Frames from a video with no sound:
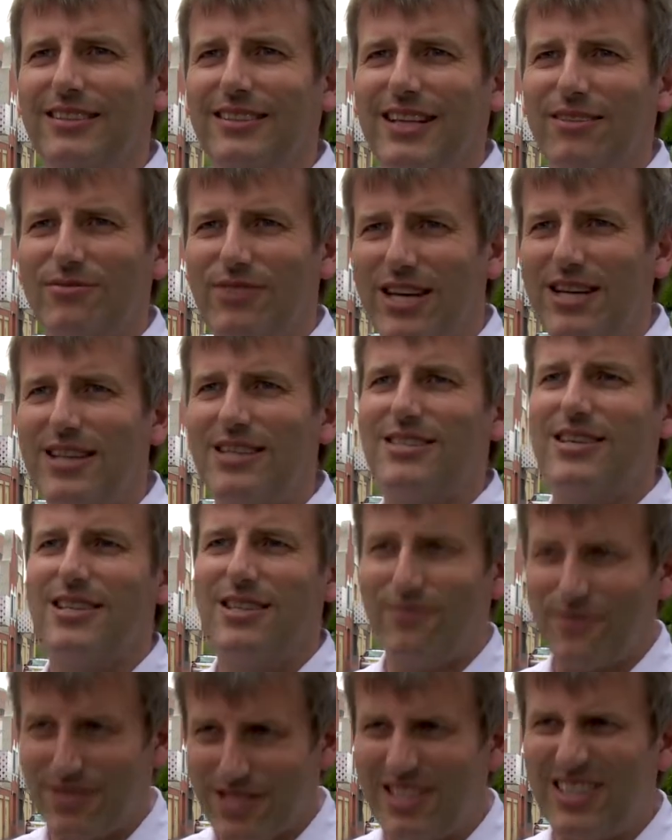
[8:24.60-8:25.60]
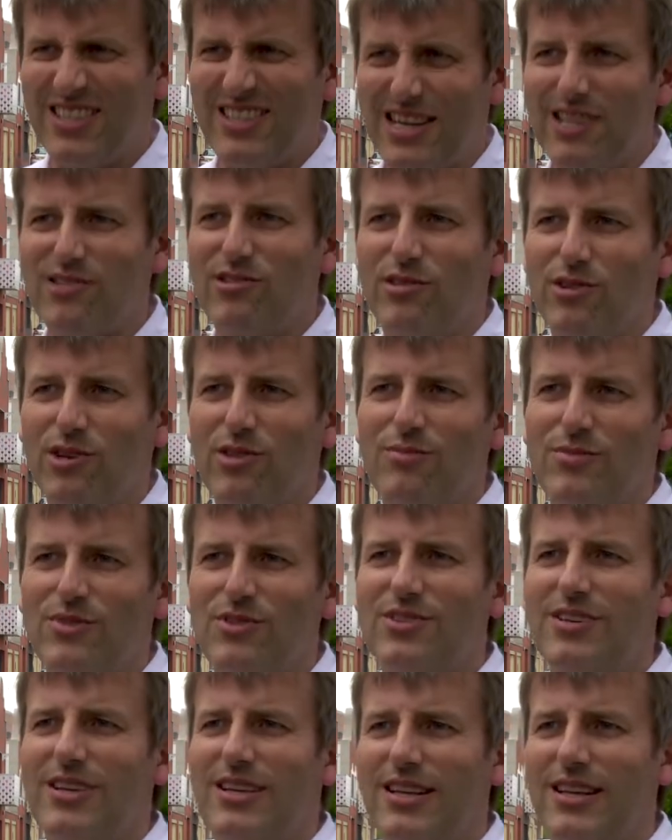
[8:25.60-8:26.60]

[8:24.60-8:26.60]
advisor, the facilitator who comes